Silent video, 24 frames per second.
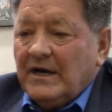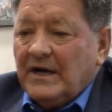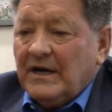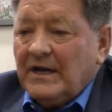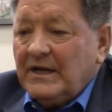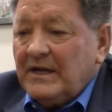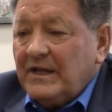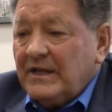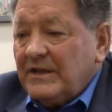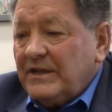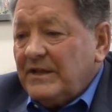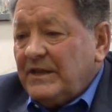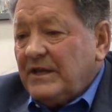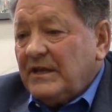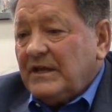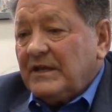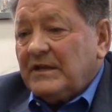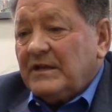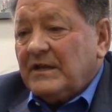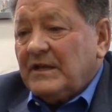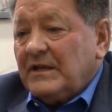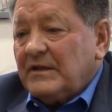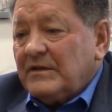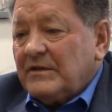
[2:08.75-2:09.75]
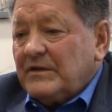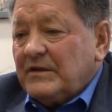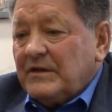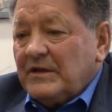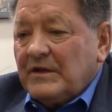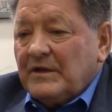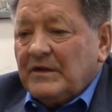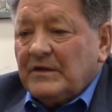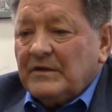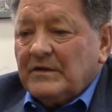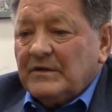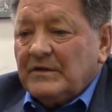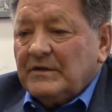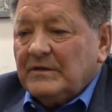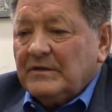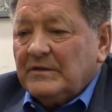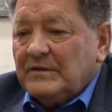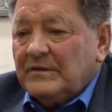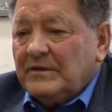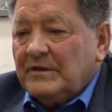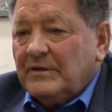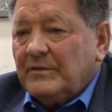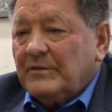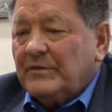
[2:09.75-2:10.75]
And I think that
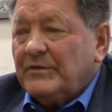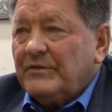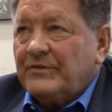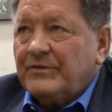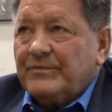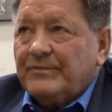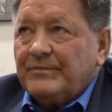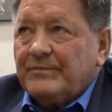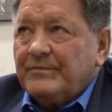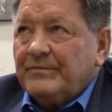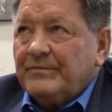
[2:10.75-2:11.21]
you know, it's,